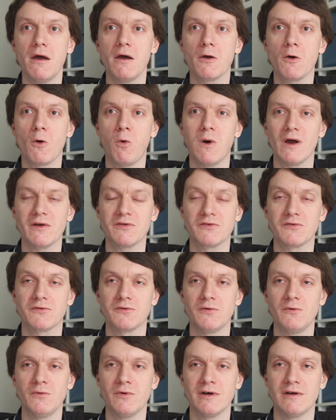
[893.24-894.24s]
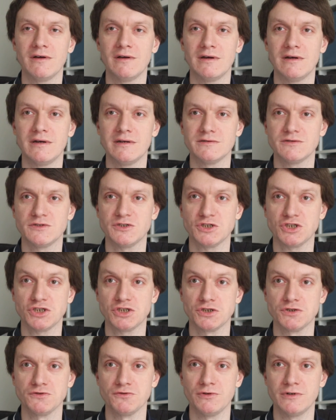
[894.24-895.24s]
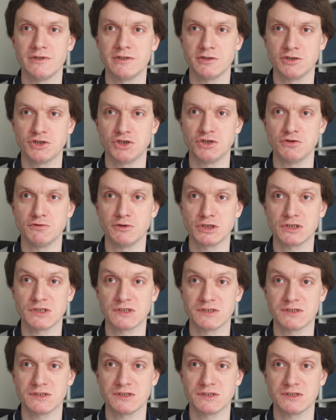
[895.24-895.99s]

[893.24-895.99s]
quest to destroy the Jewish